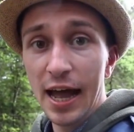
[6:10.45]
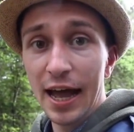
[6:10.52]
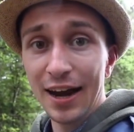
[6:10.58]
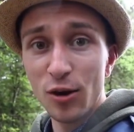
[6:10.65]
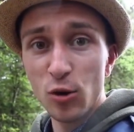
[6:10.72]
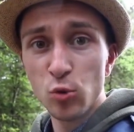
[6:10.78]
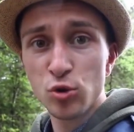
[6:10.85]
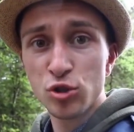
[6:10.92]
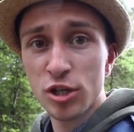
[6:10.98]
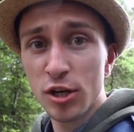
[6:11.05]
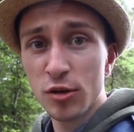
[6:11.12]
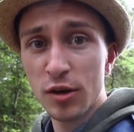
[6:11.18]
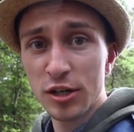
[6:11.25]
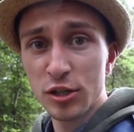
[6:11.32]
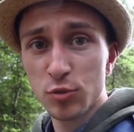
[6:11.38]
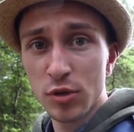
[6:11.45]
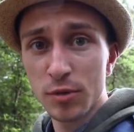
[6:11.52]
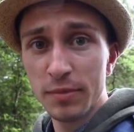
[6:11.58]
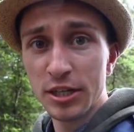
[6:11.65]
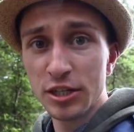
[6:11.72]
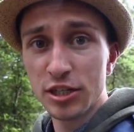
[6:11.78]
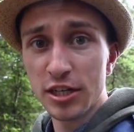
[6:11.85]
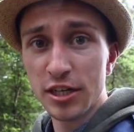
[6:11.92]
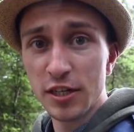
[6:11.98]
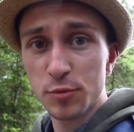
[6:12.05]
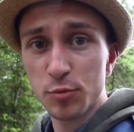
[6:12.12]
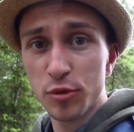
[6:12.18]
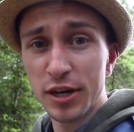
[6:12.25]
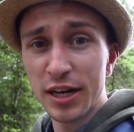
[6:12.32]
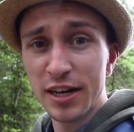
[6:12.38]
And also, I just want to mention at
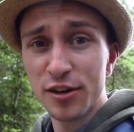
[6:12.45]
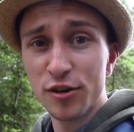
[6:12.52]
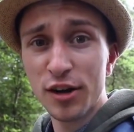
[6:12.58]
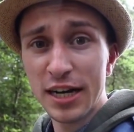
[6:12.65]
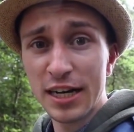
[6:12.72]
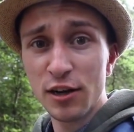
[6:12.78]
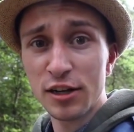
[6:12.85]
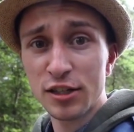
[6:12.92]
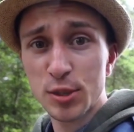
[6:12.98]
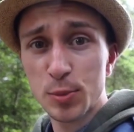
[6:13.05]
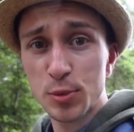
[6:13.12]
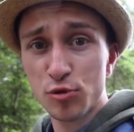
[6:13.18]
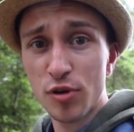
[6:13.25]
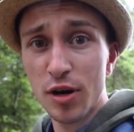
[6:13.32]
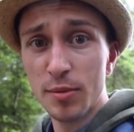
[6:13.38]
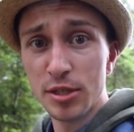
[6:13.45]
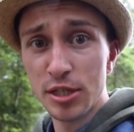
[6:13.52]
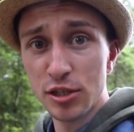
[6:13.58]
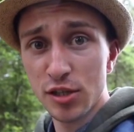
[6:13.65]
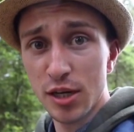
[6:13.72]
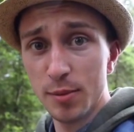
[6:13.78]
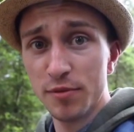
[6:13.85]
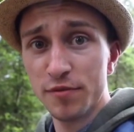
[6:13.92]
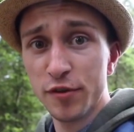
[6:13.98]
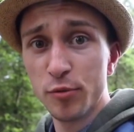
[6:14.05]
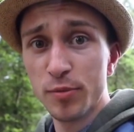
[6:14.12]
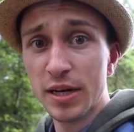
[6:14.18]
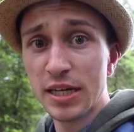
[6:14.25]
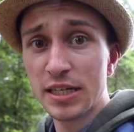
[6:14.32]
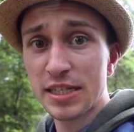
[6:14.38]
this point, 99 subscribers at the time of
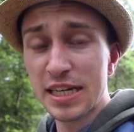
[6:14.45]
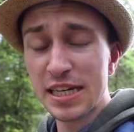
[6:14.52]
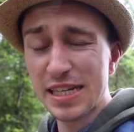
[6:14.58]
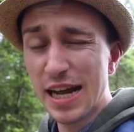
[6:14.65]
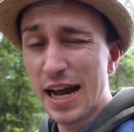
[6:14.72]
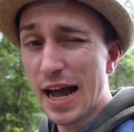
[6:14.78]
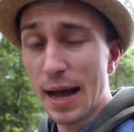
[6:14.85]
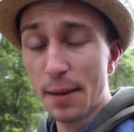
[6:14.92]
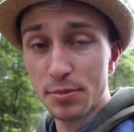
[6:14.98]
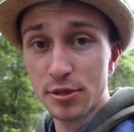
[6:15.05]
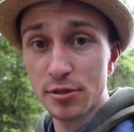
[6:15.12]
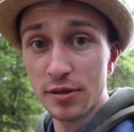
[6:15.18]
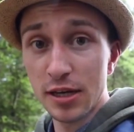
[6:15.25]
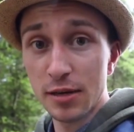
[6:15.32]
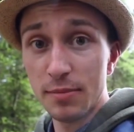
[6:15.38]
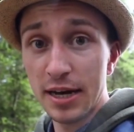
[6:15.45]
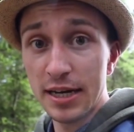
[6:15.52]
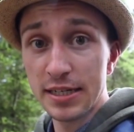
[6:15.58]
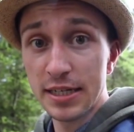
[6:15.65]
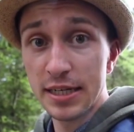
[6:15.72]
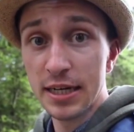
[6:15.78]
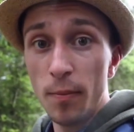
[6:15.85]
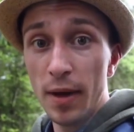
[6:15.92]
filming this is absolutely amazing.